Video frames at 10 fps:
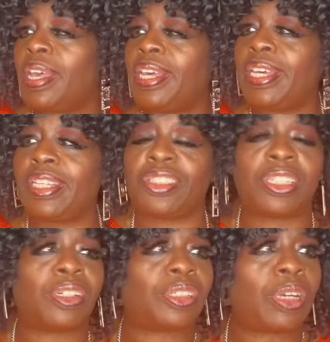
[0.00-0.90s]
He's
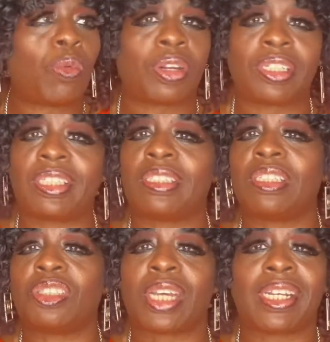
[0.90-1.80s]
still
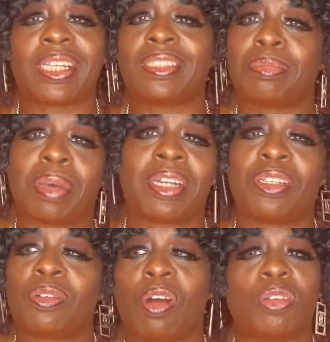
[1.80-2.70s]
trying to get some money.
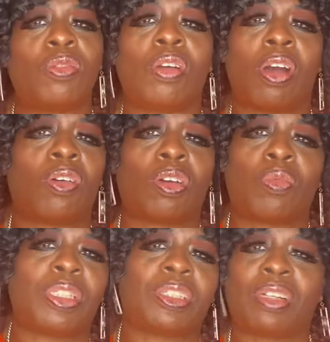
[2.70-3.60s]
You going on
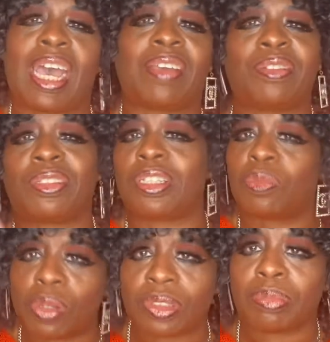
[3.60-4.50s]
with your life. You still
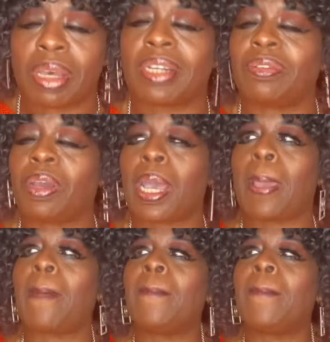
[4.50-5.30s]
want some money, right?